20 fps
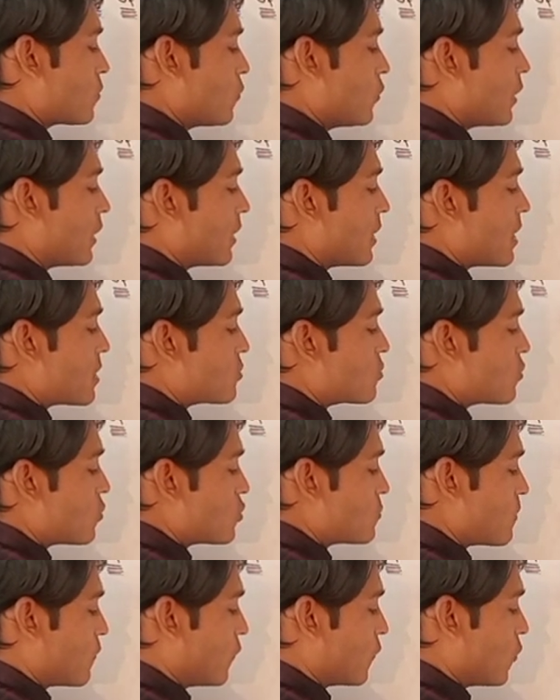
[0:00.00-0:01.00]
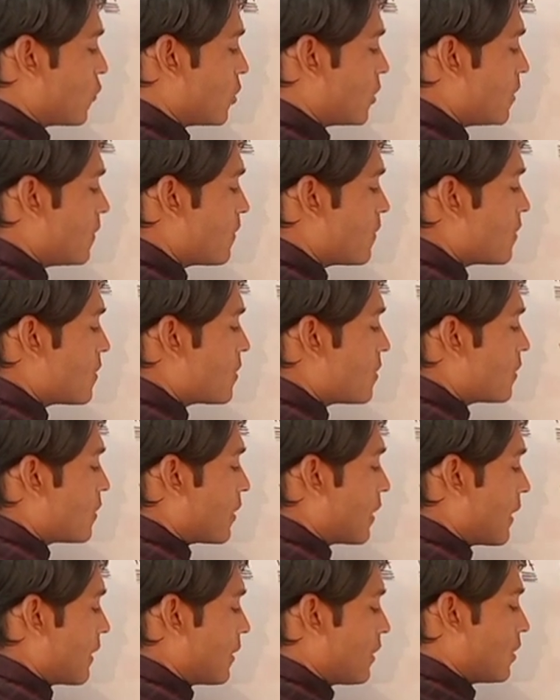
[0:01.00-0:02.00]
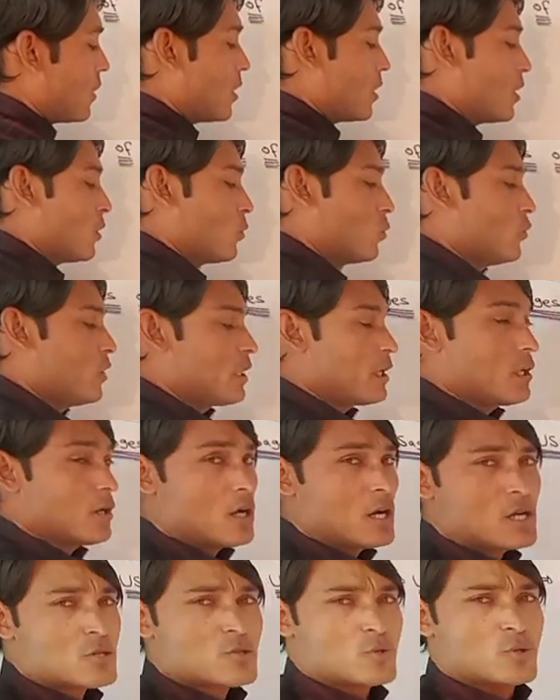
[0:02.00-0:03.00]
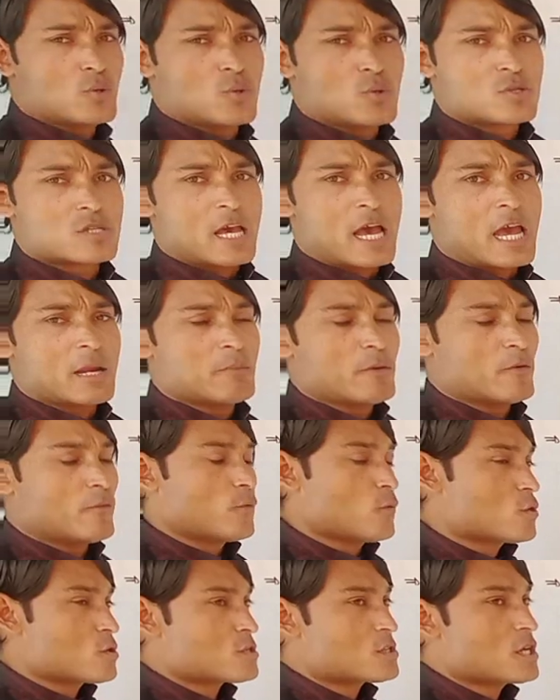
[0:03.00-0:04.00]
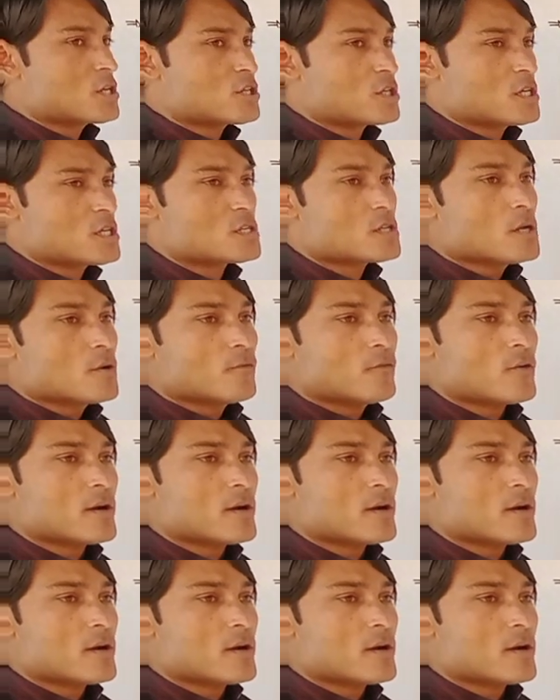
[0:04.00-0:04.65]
We can also use before n before centuries.